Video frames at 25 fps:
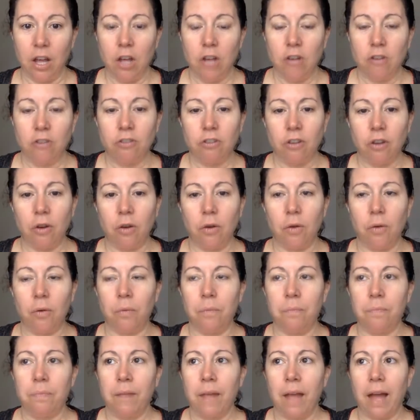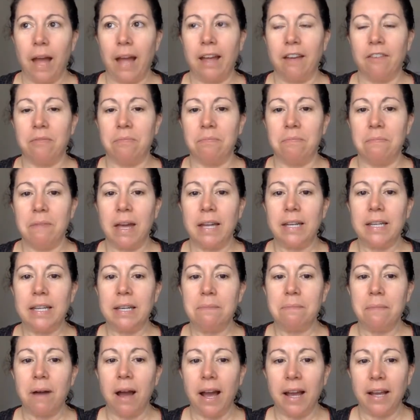So I have many
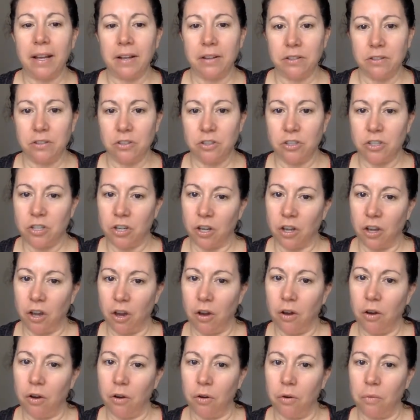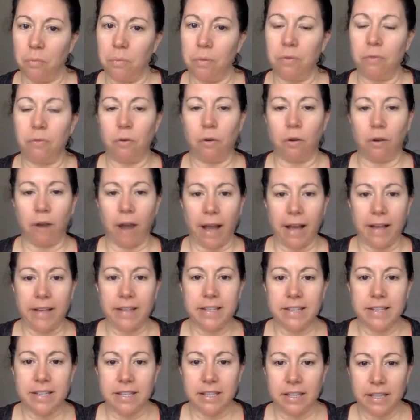miles to go before I
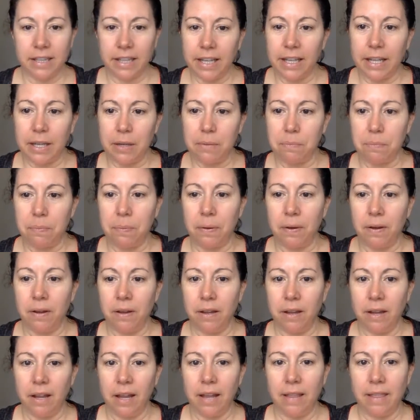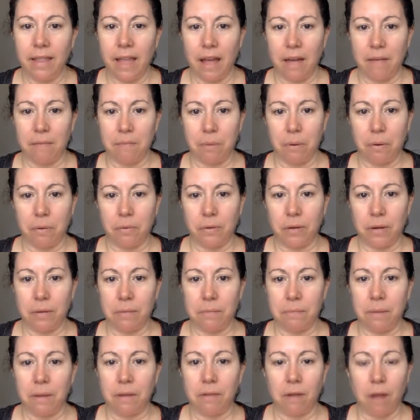sleep in that poem
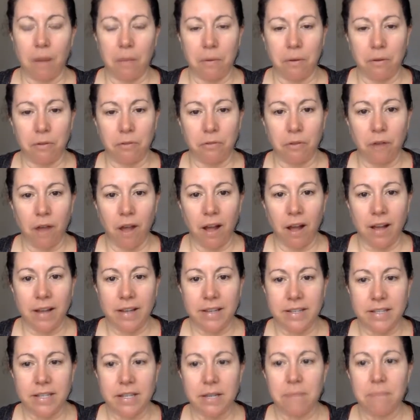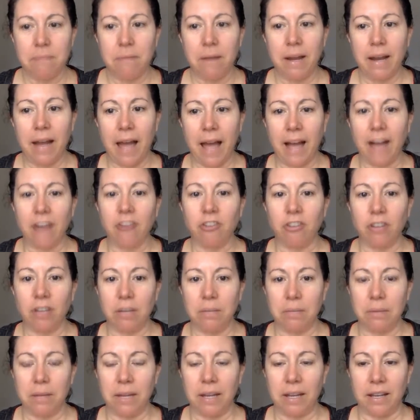by Robert Frost might actually
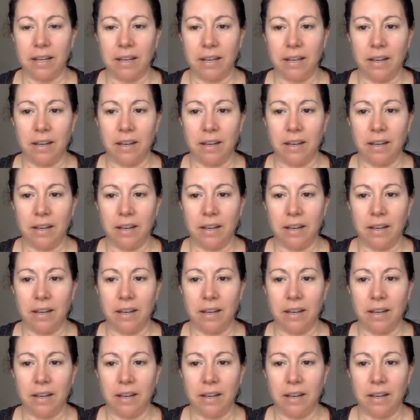mean